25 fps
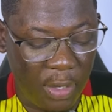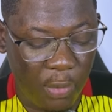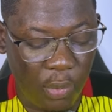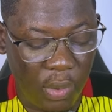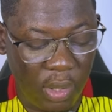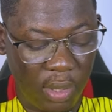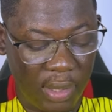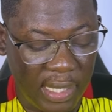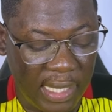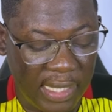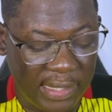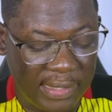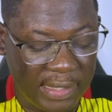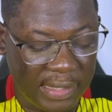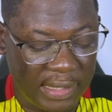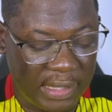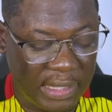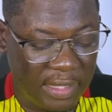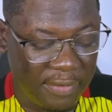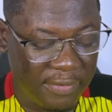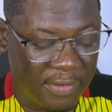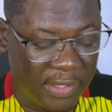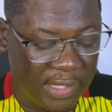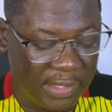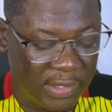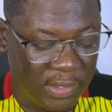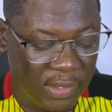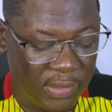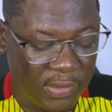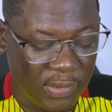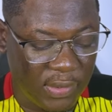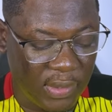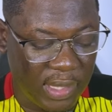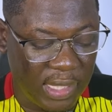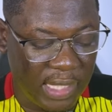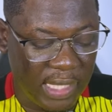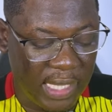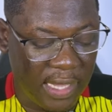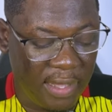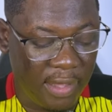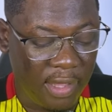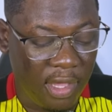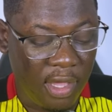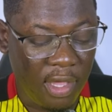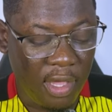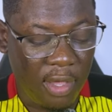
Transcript: Real Lassie TV is also here.